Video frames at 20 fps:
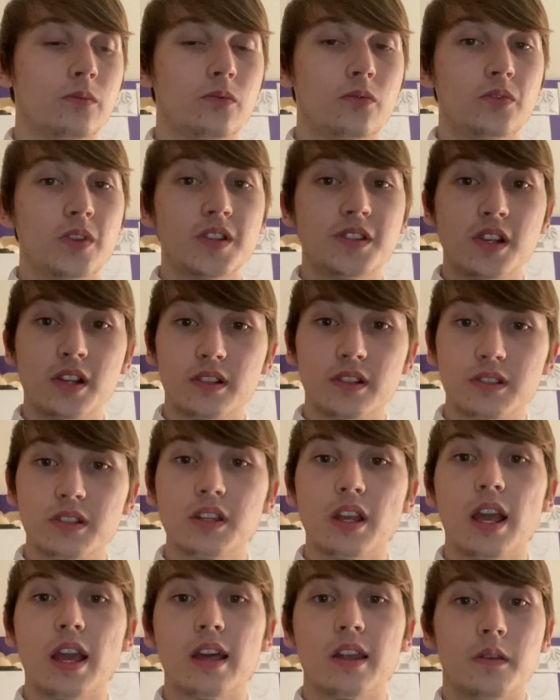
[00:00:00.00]
physics
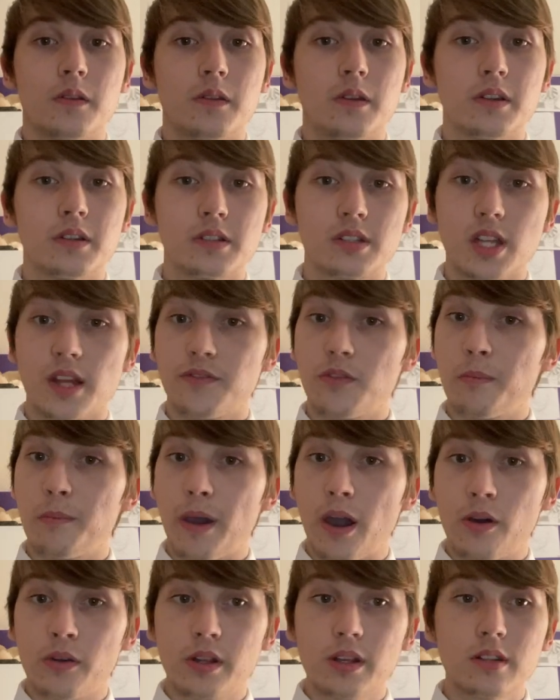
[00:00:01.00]
and the stuff
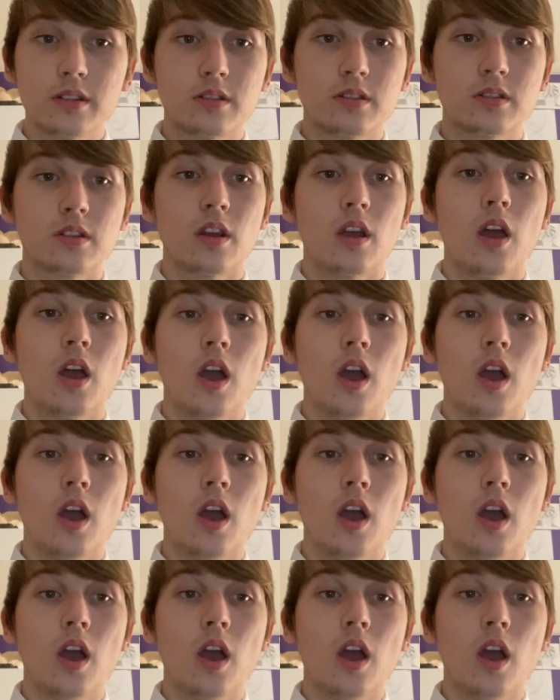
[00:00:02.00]
about it,